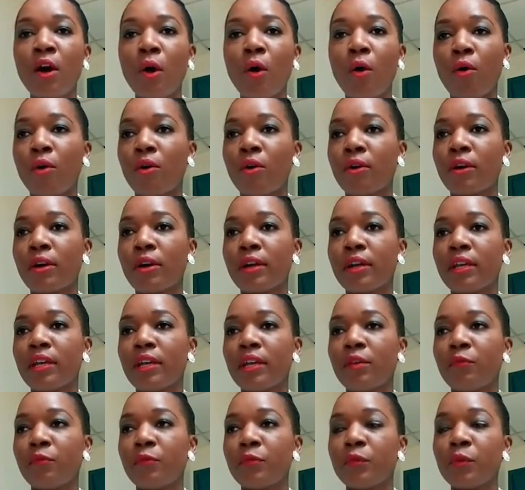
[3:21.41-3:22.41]
or
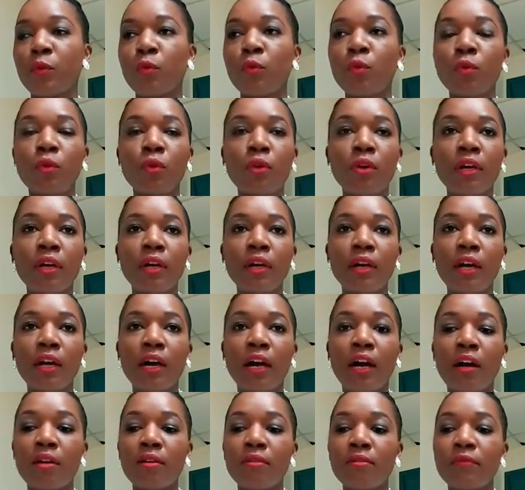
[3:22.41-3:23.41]
if you
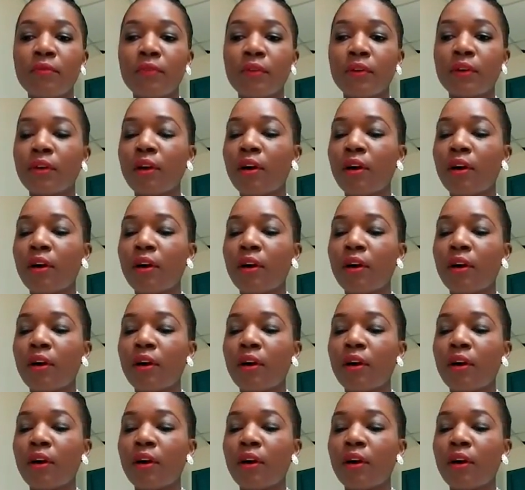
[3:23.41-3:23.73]
have